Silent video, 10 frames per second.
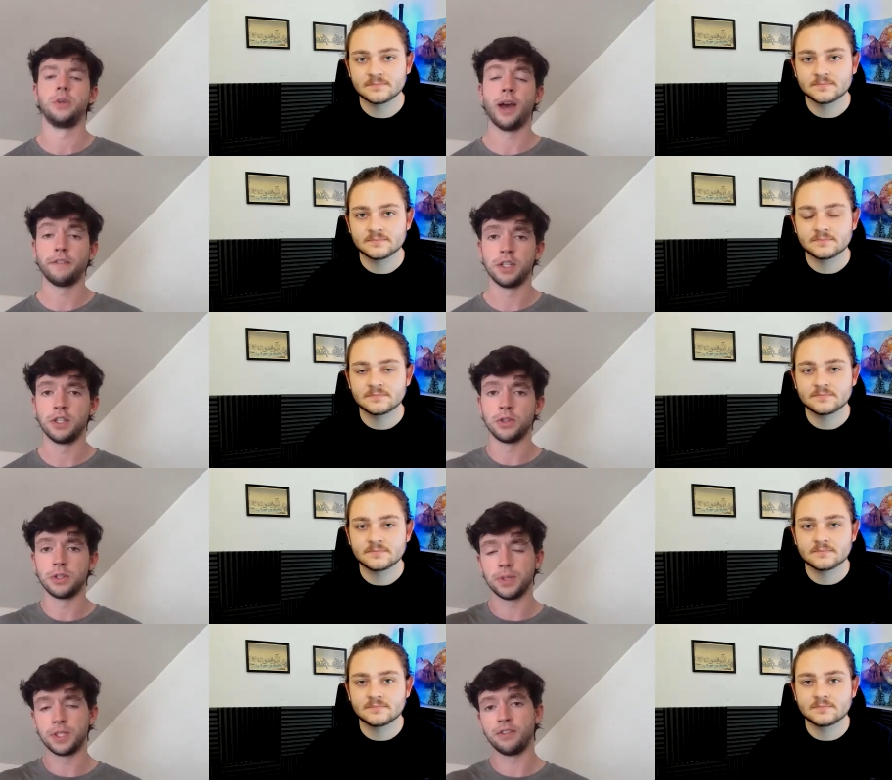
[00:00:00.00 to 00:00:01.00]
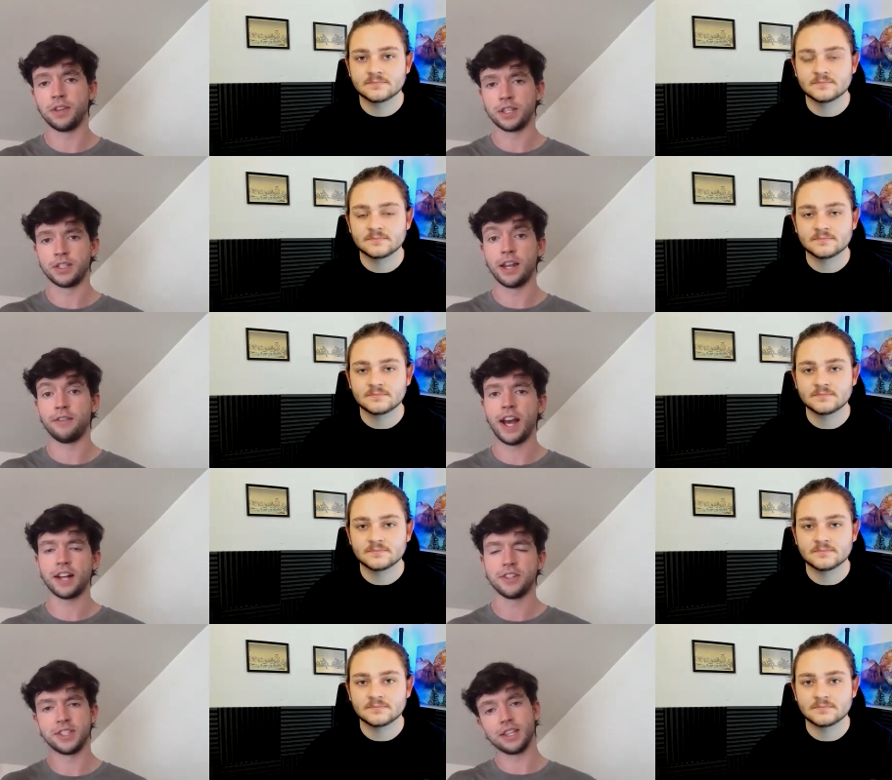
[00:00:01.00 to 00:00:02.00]
Speaker 1: You have to do a specific set of
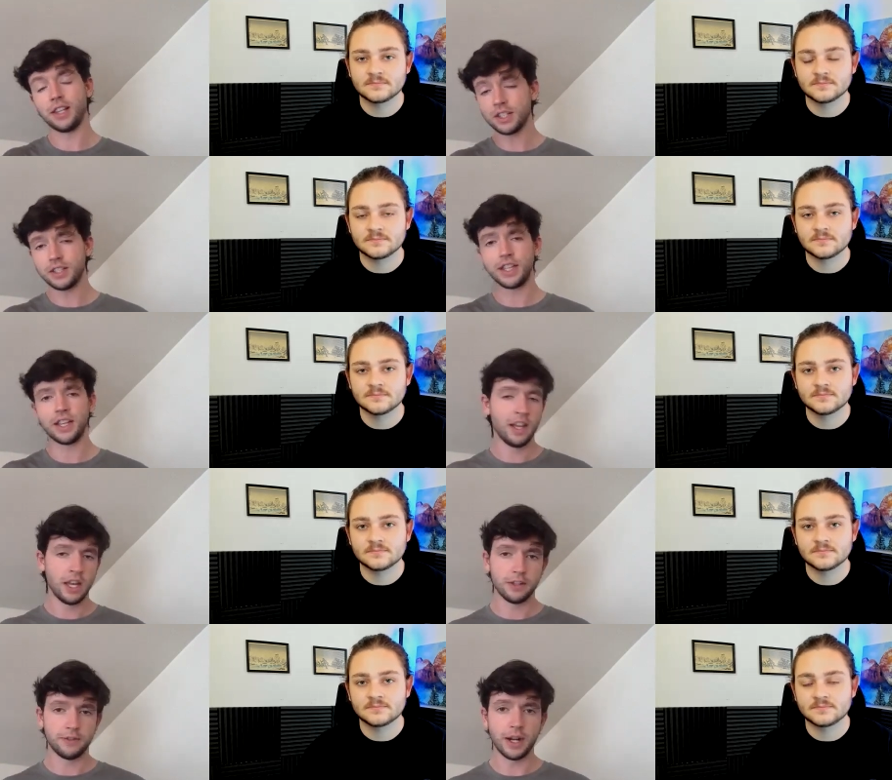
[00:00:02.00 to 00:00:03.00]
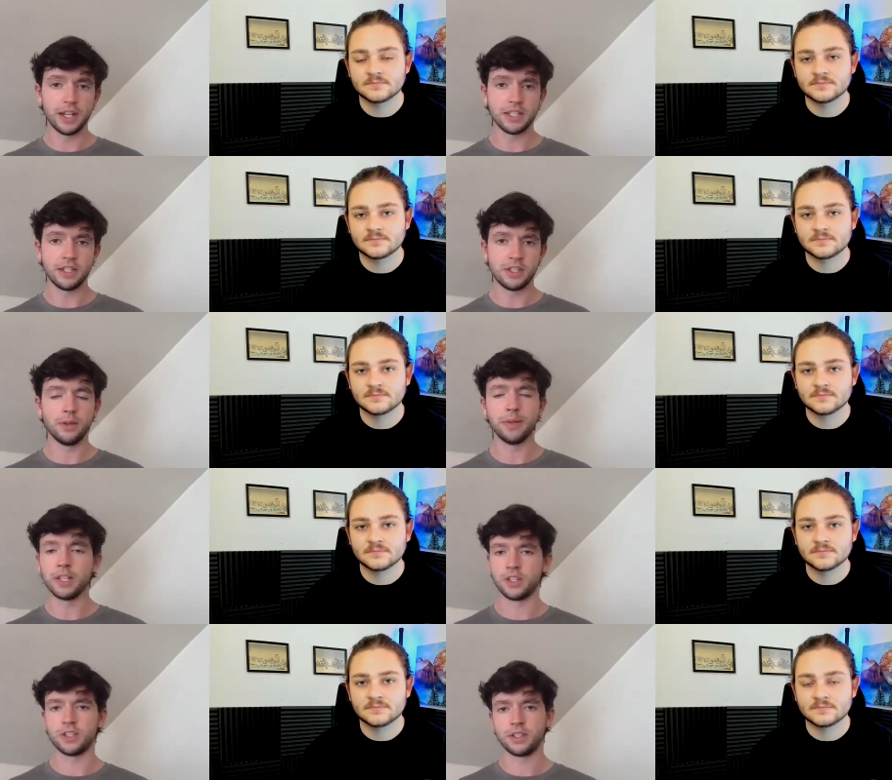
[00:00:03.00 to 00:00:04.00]
actions that luckily it's very easy to do, but it's
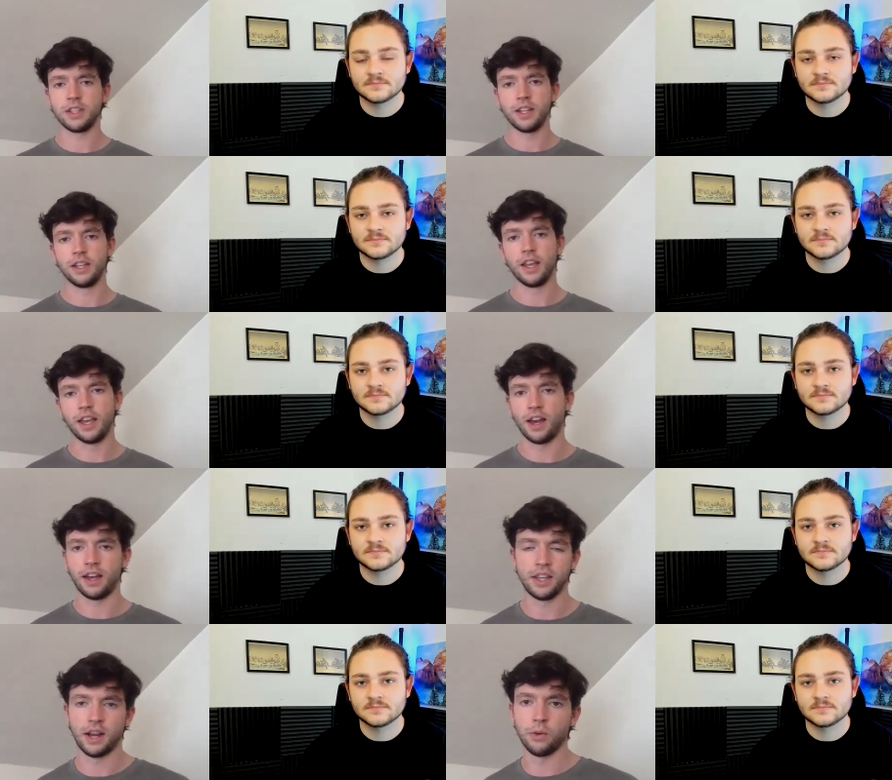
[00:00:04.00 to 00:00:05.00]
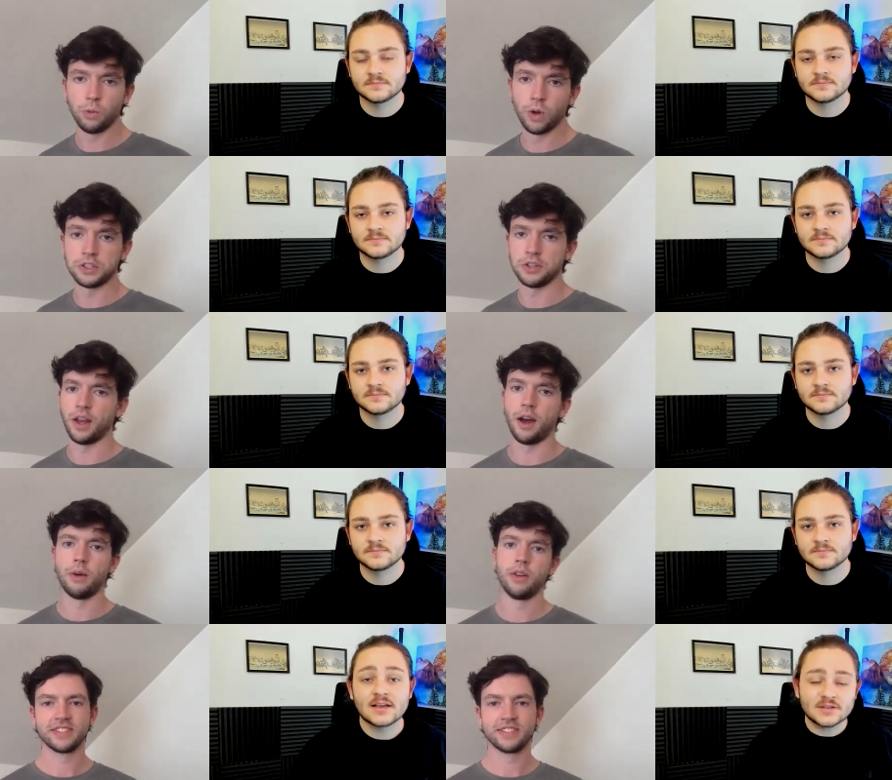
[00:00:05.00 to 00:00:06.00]
just yeah, you know what you know.
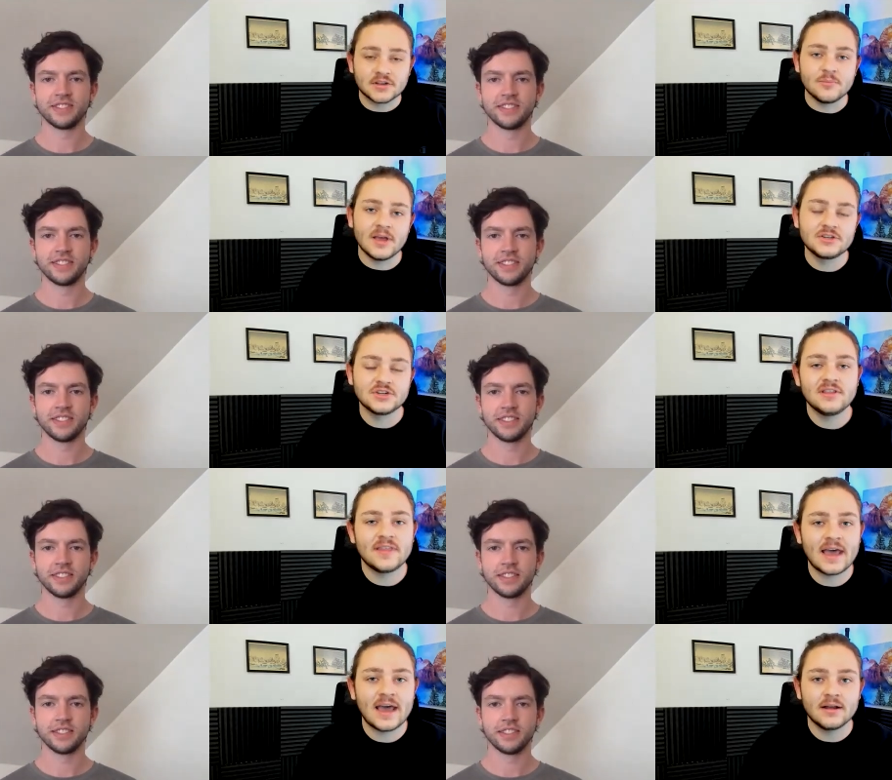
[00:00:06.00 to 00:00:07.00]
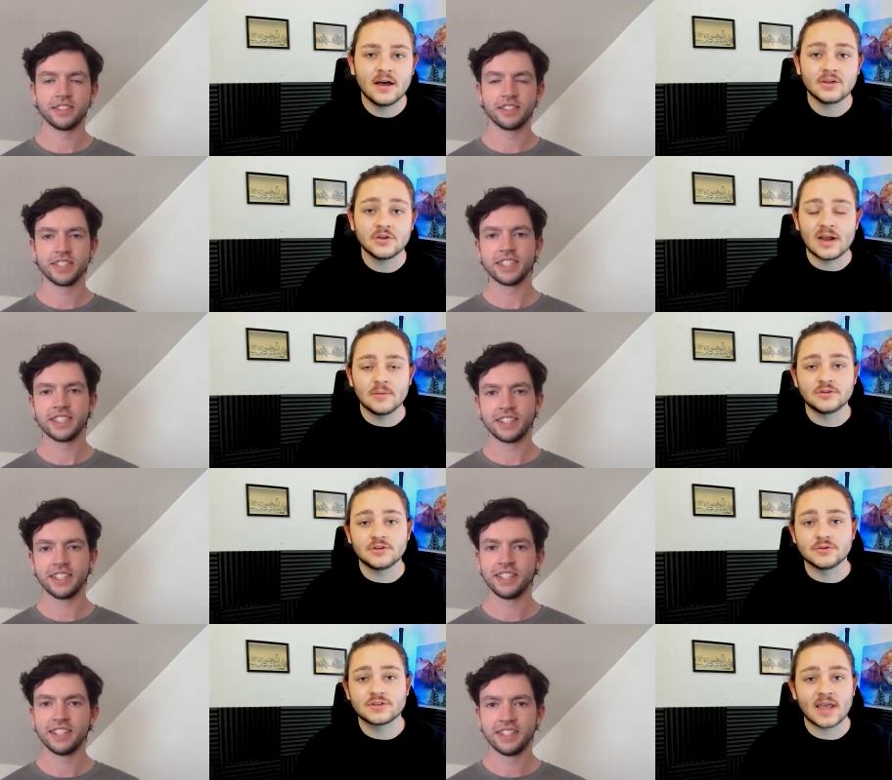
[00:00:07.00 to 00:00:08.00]
Speaker 2: Yeah, so you mentioned that uh, you were able
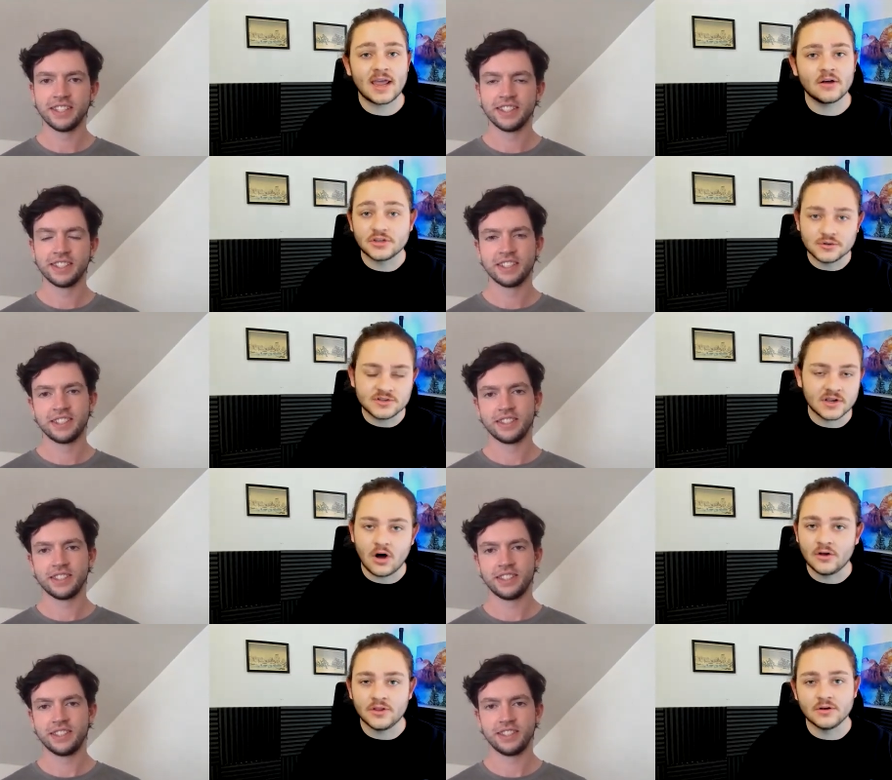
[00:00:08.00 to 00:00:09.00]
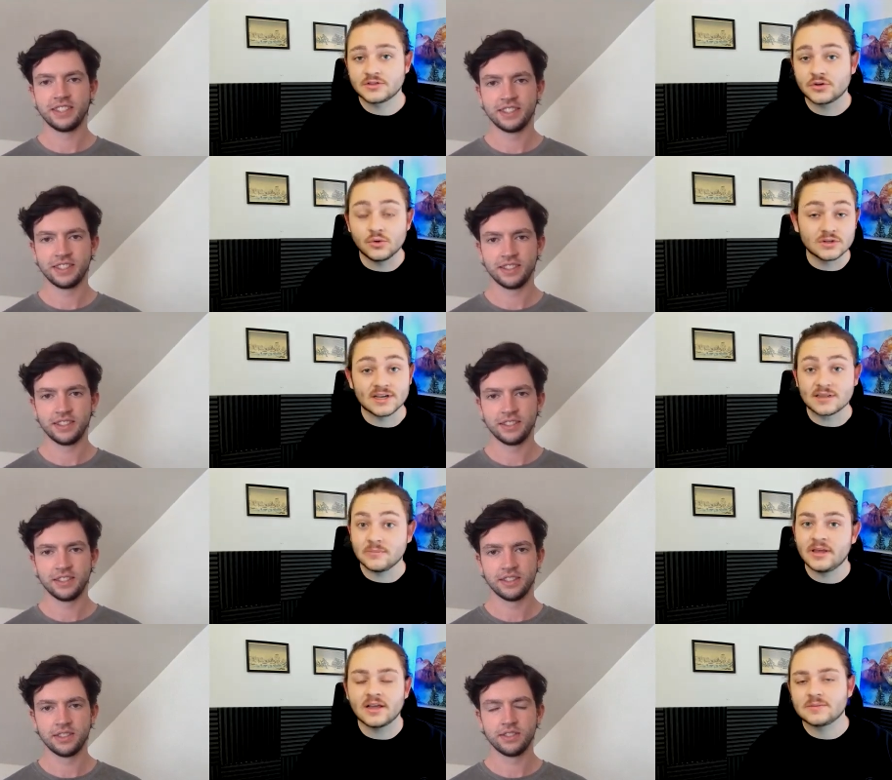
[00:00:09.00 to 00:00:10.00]
to scale using all those tools, like
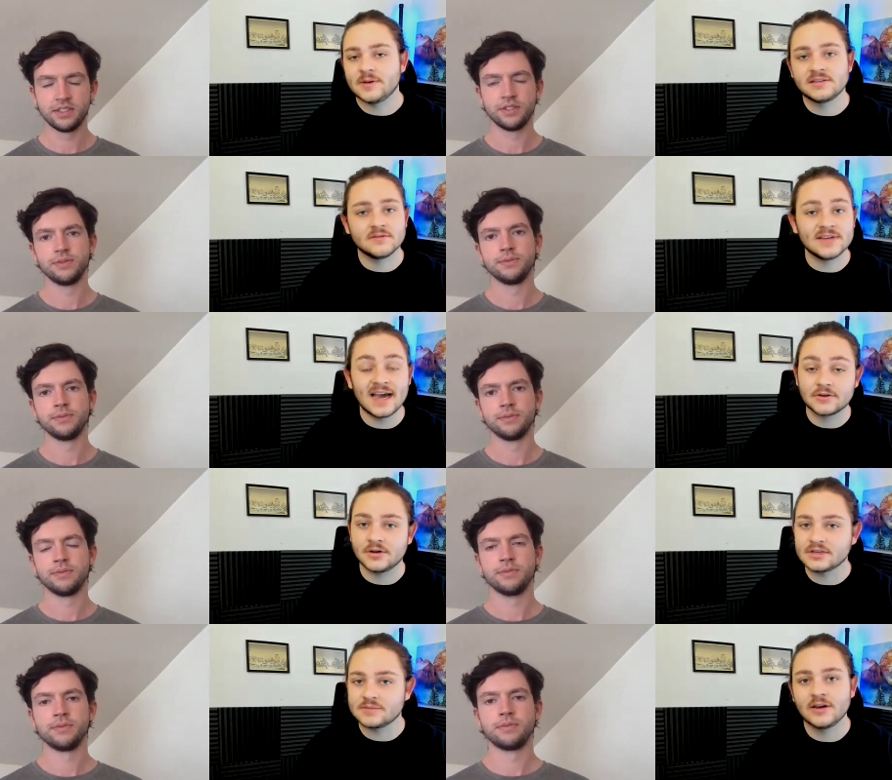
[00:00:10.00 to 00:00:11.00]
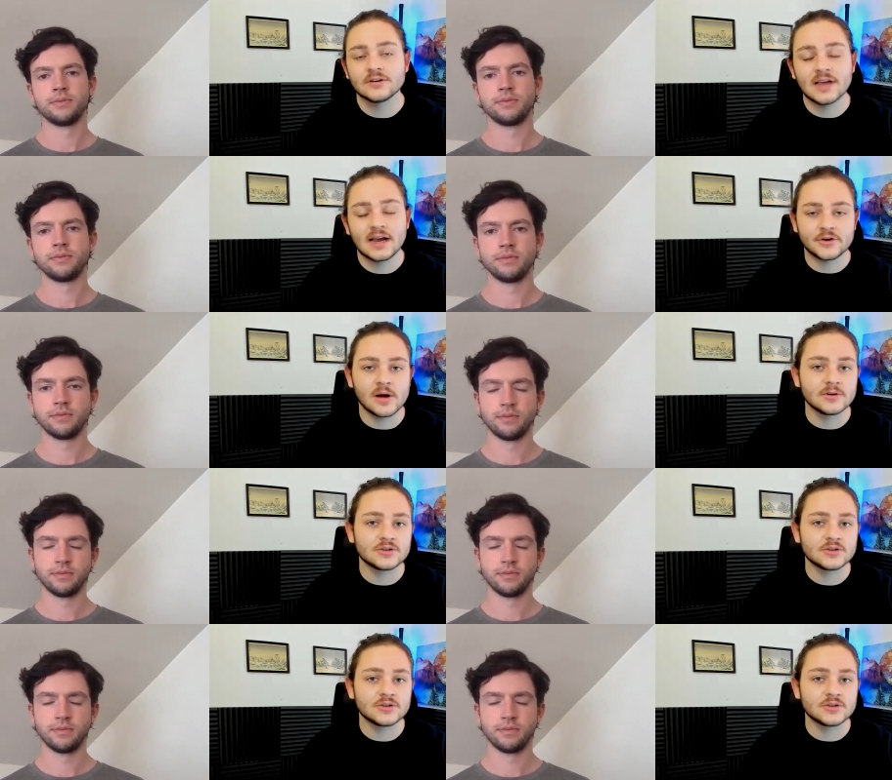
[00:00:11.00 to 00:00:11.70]
the big expensive tactical expander, tactical